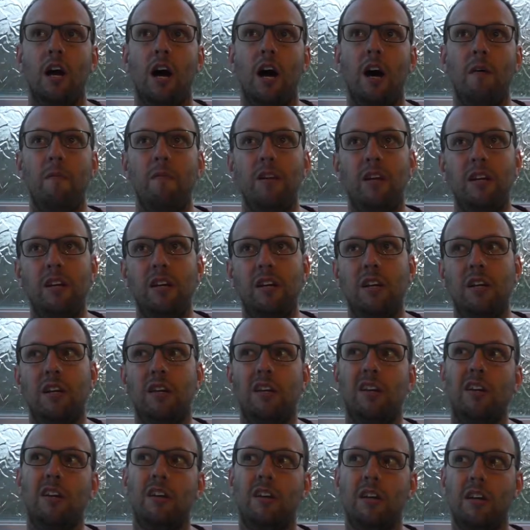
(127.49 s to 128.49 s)
I mean,
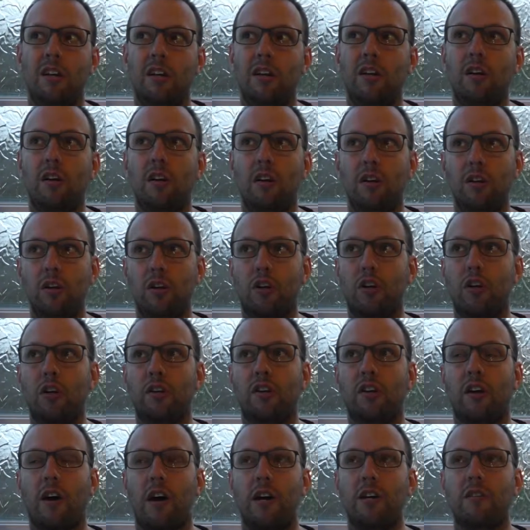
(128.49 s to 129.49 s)
you
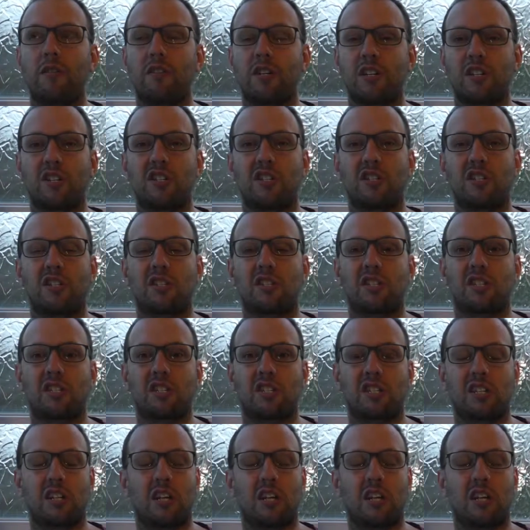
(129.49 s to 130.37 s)
could kind of just